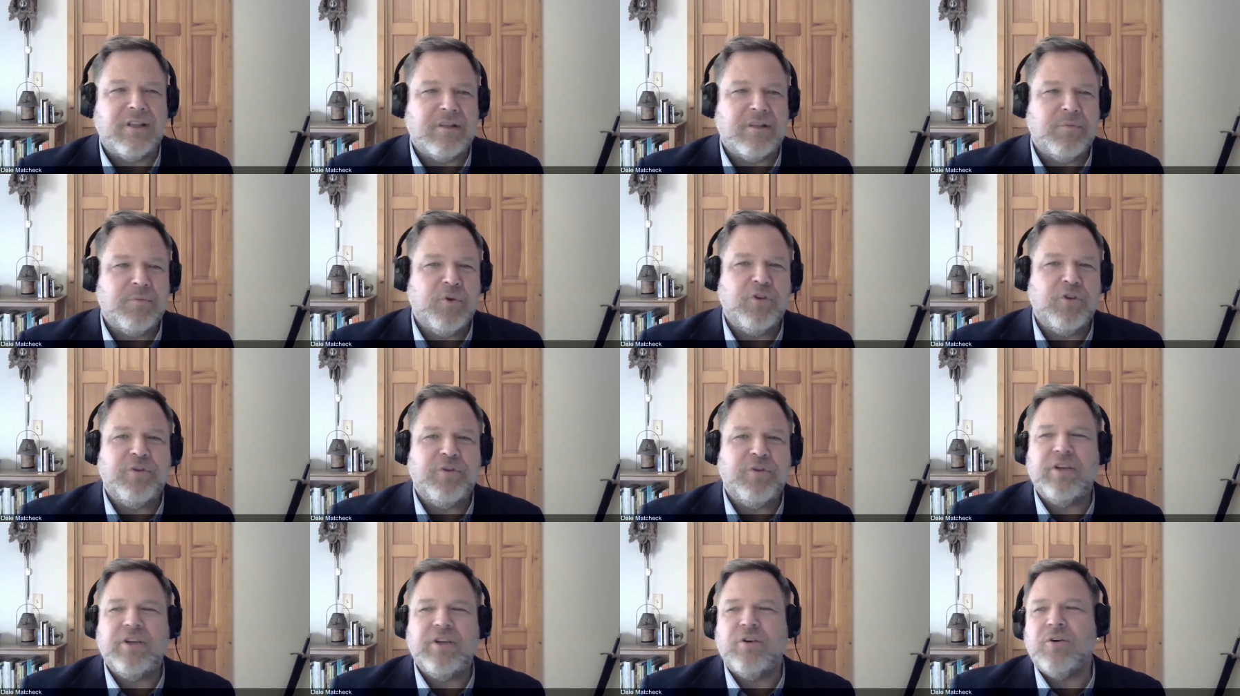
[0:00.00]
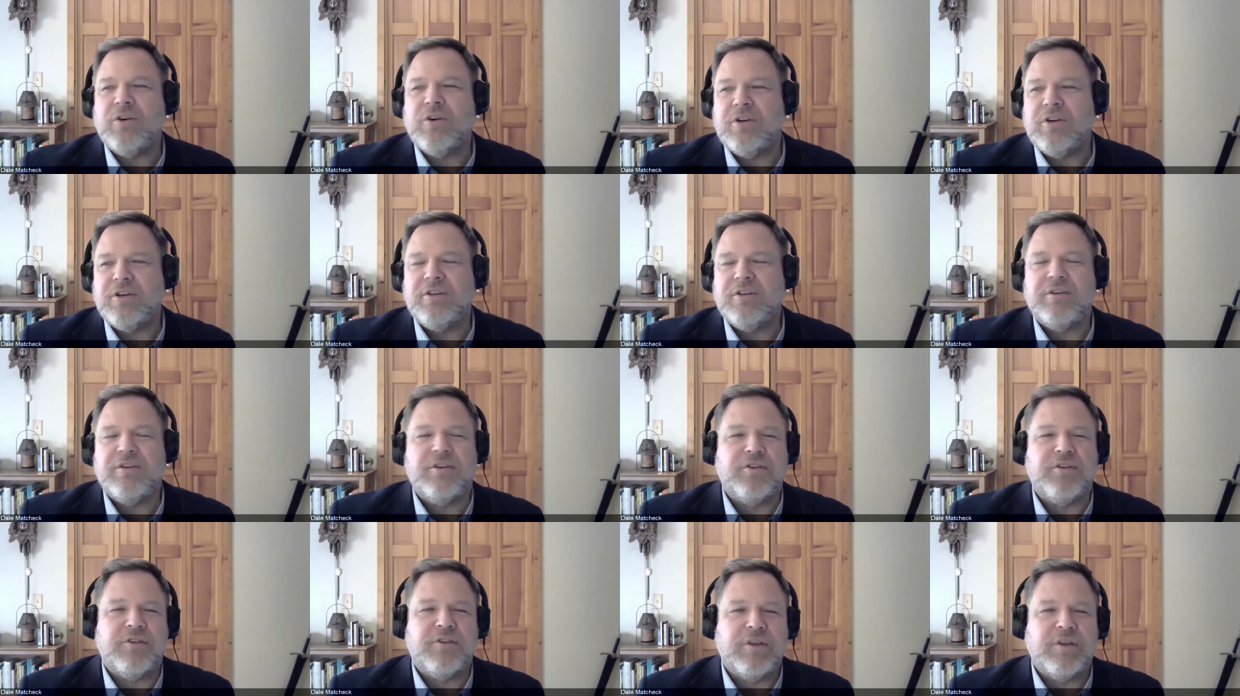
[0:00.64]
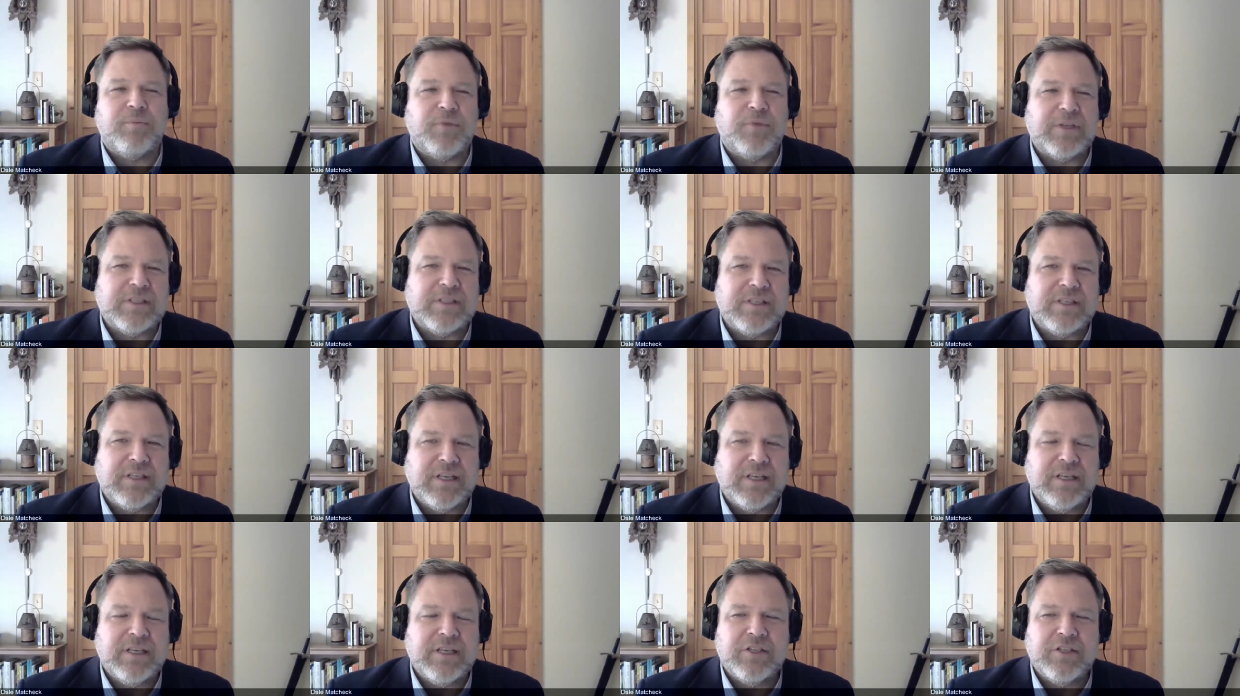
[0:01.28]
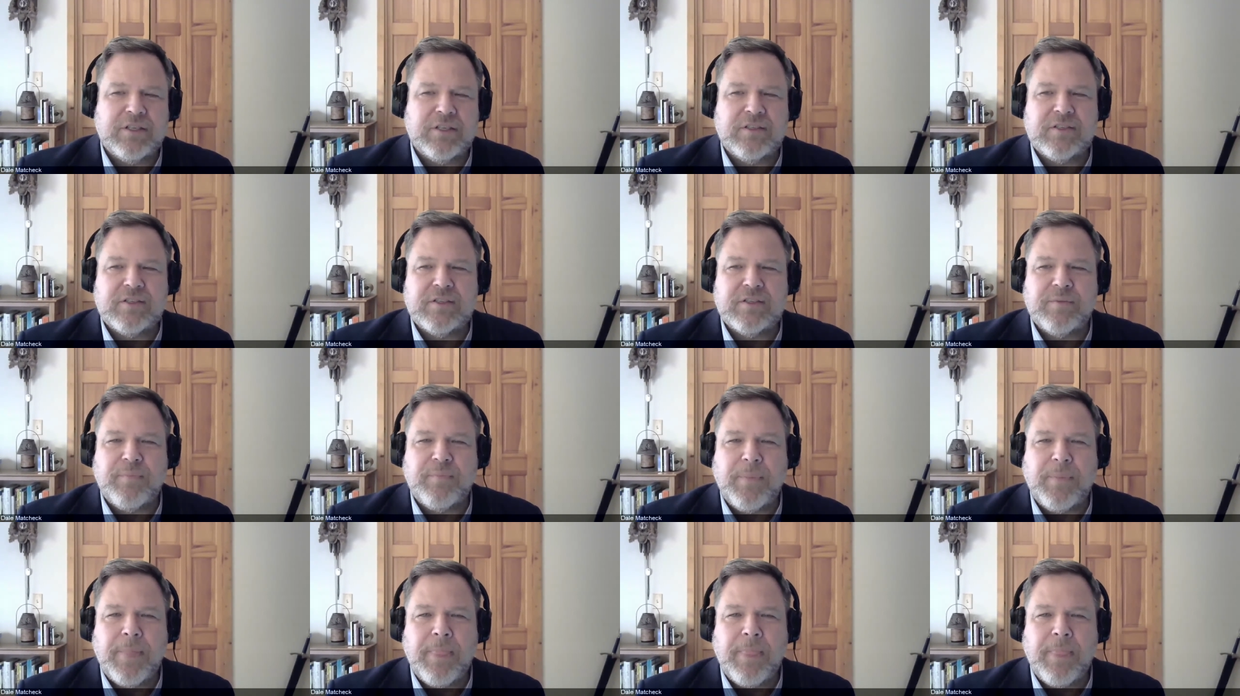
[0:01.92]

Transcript: the movie or during the presentations.